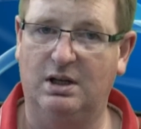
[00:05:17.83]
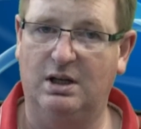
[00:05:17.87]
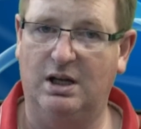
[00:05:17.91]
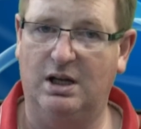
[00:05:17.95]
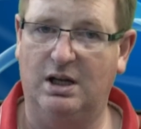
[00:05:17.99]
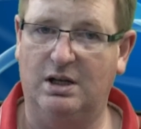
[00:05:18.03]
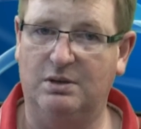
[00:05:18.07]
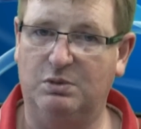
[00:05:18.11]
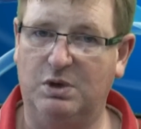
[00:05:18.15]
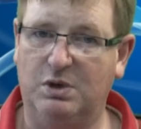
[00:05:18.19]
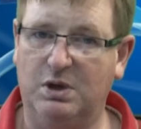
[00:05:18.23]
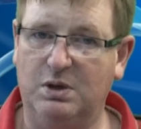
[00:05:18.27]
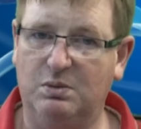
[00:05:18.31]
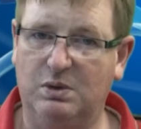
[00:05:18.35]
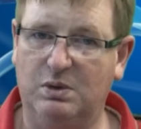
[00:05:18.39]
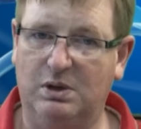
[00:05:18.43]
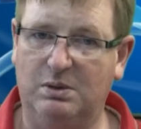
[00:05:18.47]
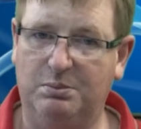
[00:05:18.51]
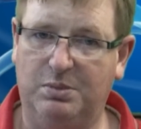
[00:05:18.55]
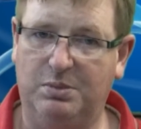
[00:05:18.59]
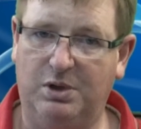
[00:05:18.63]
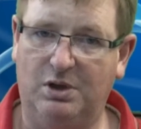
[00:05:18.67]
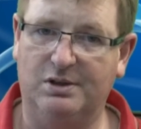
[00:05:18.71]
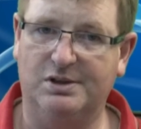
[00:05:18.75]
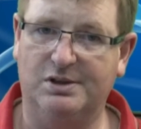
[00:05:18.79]
And we will
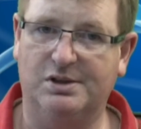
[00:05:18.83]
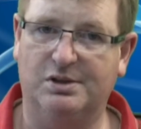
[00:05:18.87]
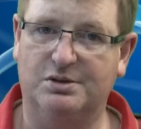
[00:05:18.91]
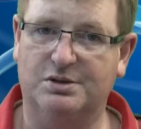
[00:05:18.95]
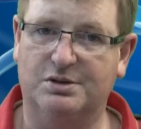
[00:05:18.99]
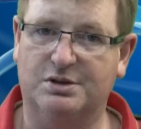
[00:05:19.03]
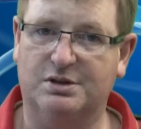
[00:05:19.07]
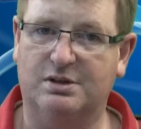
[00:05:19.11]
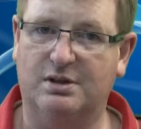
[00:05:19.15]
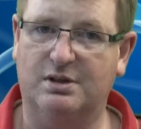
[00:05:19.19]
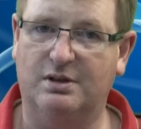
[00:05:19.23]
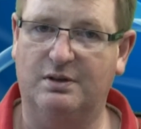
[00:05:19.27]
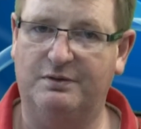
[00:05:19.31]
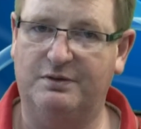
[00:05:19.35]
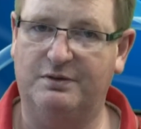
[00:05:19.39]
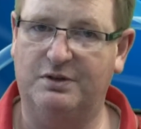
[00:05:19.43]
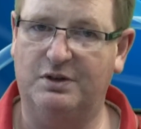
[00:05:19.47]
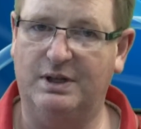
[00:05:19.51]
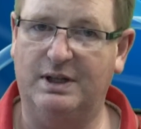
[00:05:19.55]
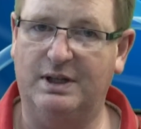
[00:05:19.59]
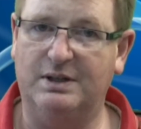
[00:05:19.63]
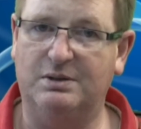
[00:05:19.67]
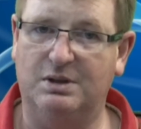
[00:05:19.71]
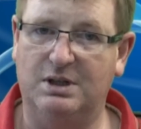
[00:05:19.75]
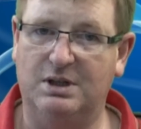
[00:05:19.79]
bulldoze it for
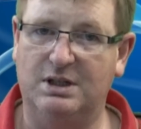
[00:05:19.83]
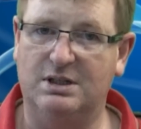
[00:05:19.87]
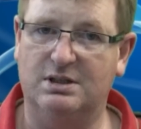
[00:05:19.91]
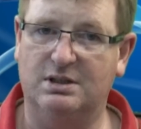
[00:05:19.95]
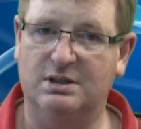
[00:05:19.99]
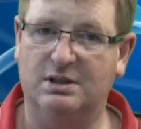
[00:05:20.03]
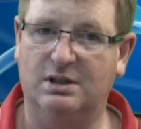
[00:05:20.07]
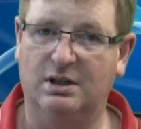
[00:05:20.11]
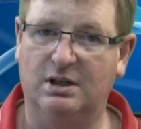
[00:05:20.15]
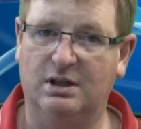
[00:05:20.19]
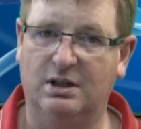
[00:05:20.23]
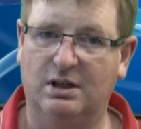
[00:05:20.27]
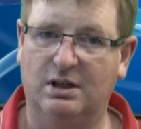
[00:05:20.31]
that reason.